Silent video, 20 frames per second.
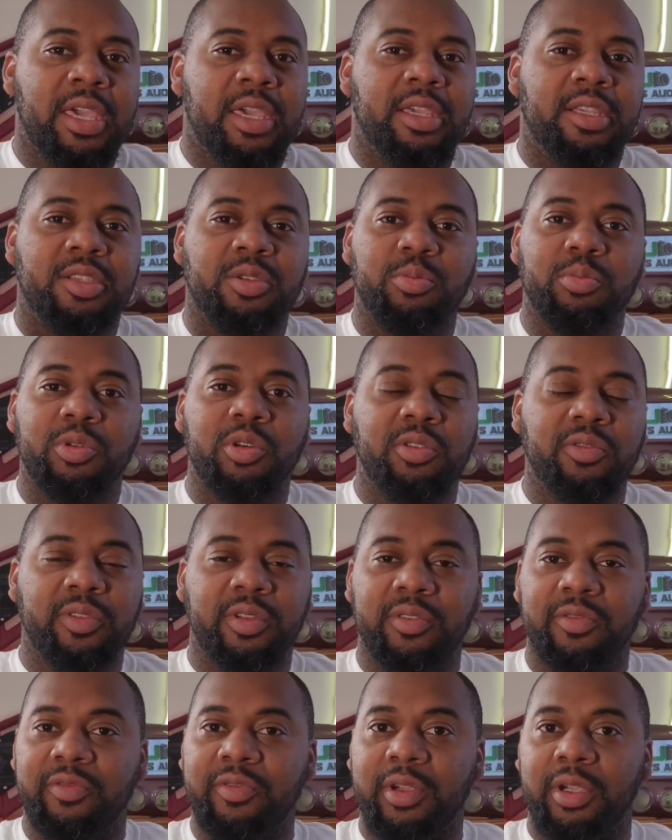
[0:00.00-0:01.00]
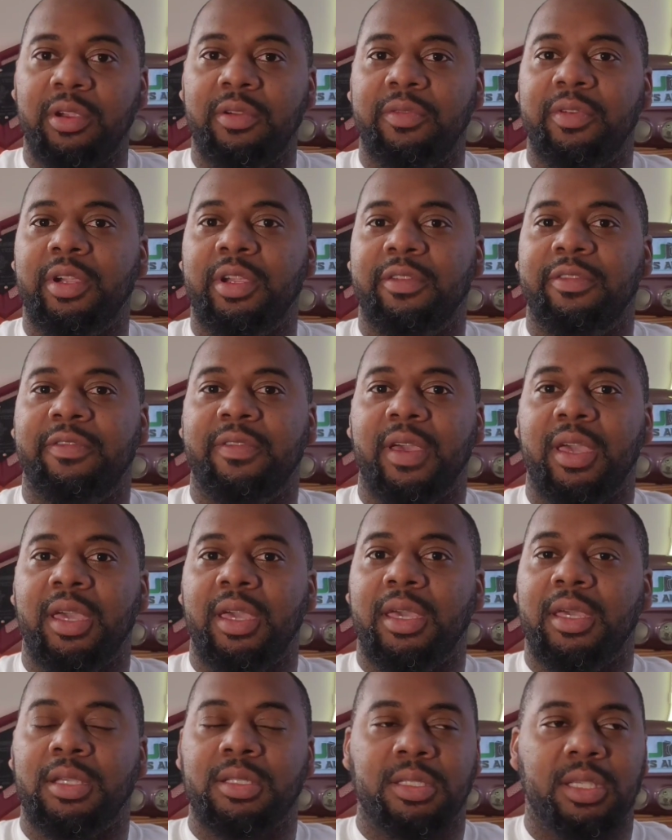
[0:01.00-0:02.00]
It's moving very
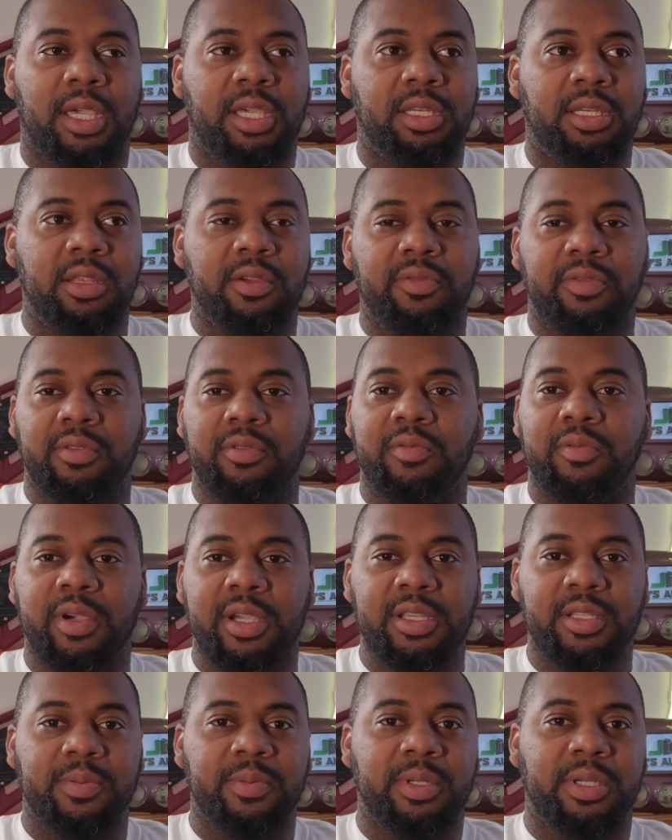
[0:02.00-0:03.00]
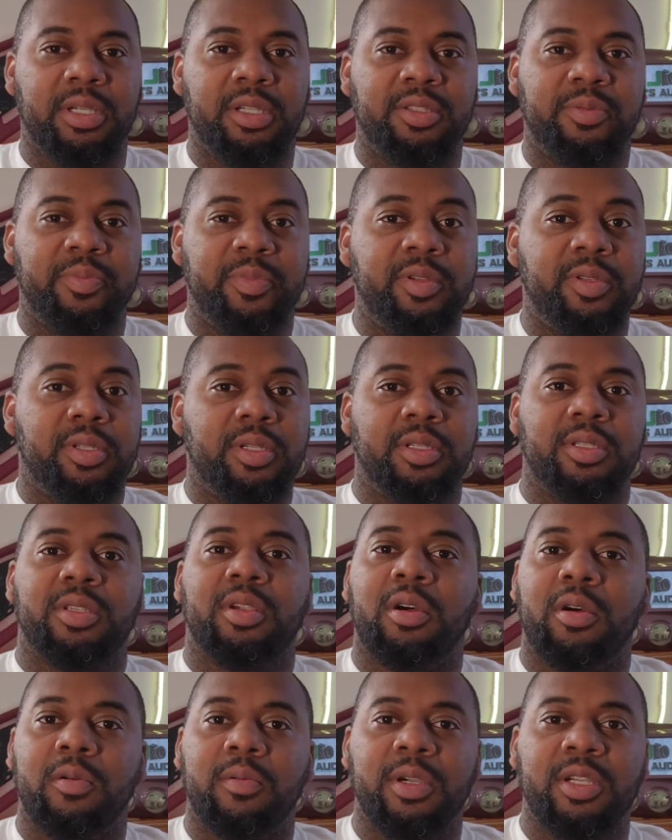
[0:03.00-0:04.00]
fast at different rates, because music is
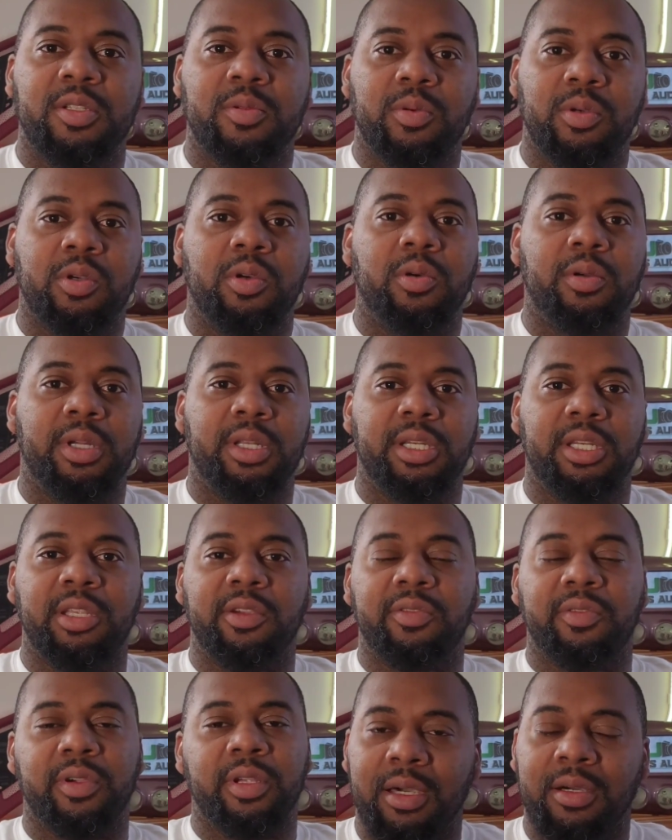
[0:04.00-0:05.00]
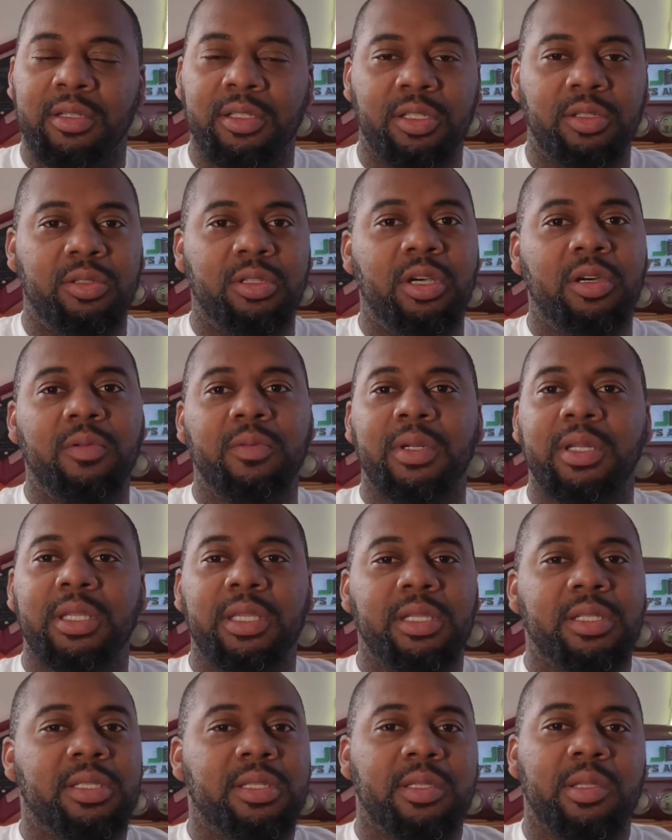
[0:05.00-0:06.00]
always recorded different. You don't want to
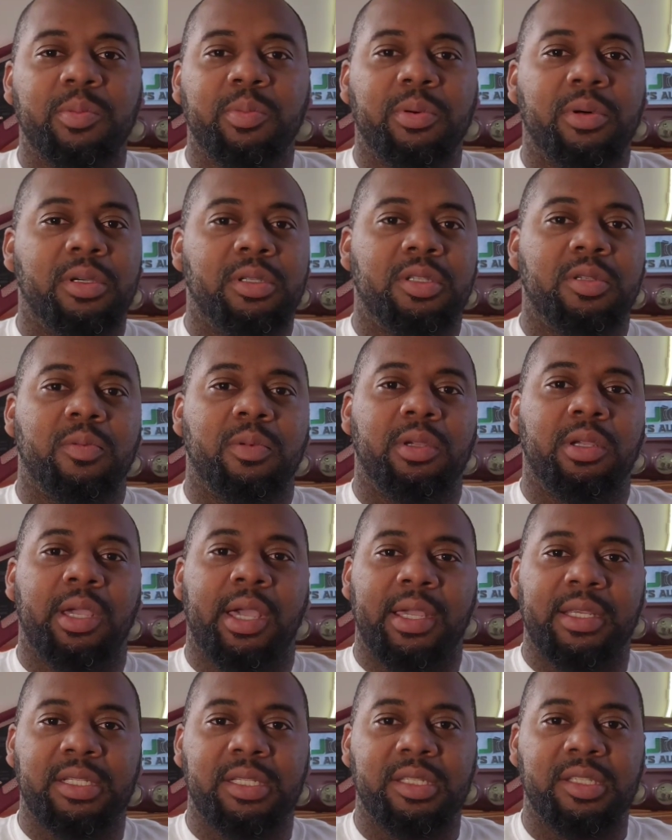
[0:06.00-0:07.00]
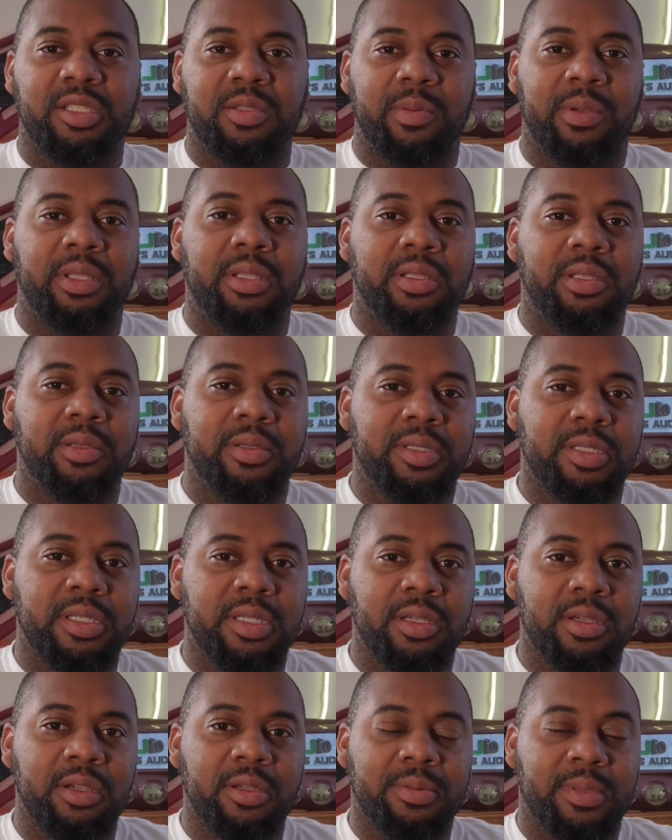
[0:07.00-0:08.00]
get to the point to where you're actually smelling those
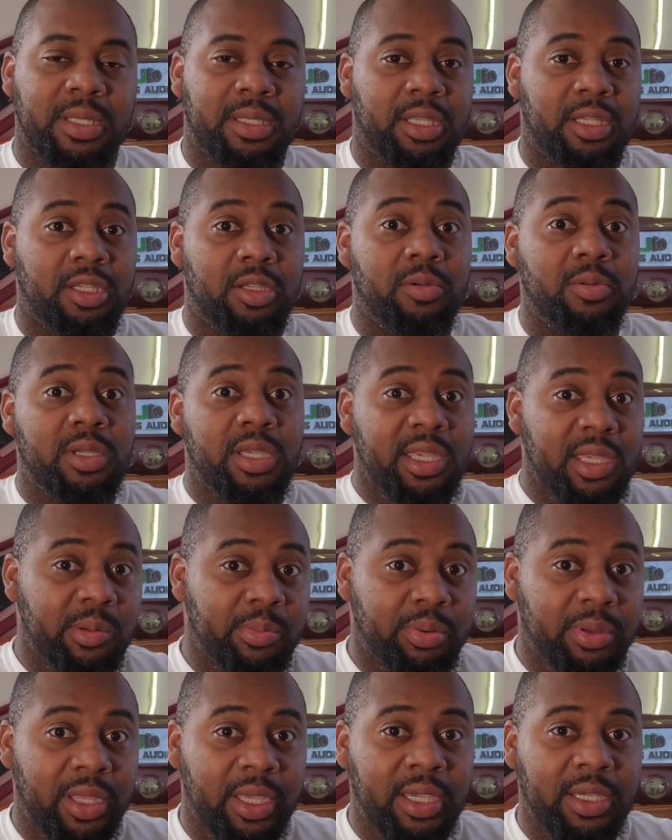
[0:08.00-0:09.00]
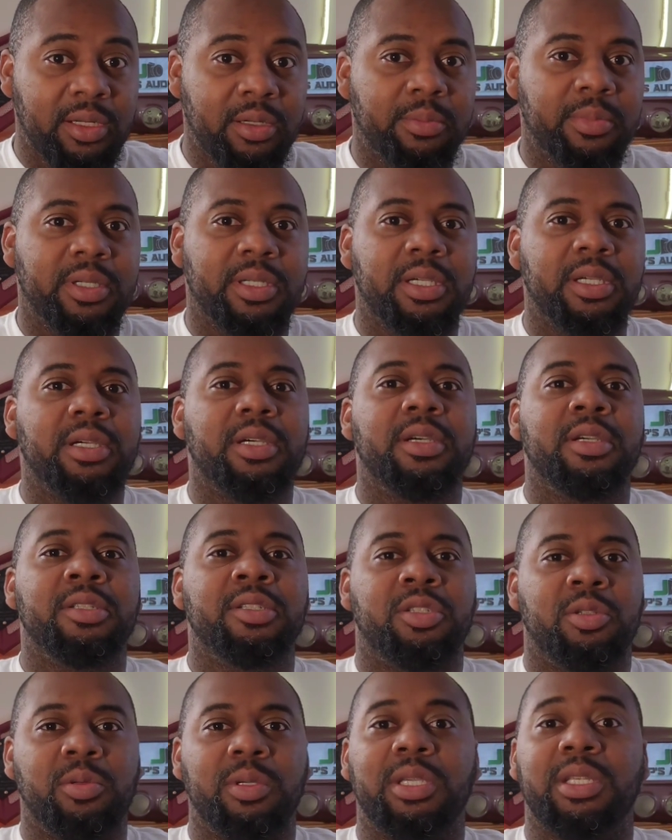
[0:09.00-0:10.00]
subs and then you keep playing them,
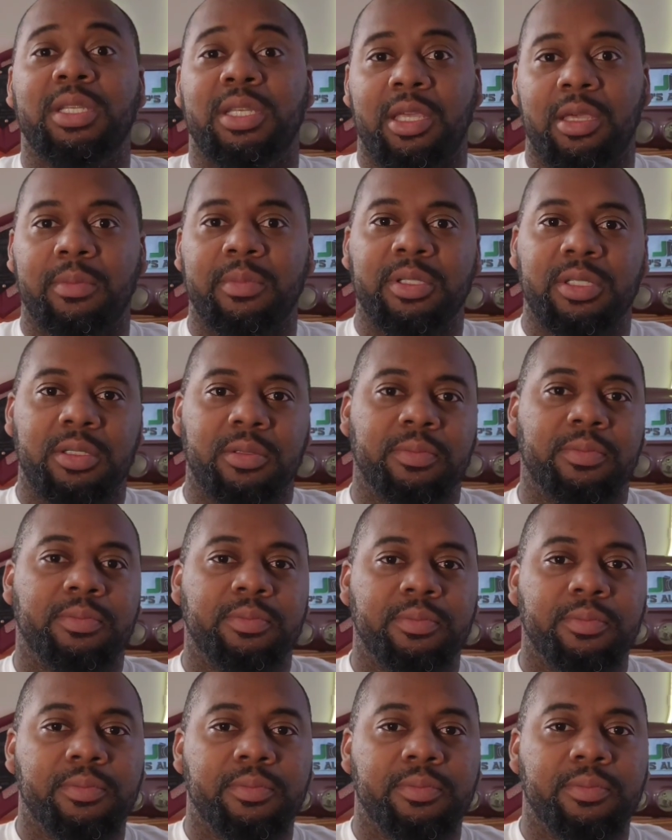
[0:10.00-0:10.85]
because you can damage them.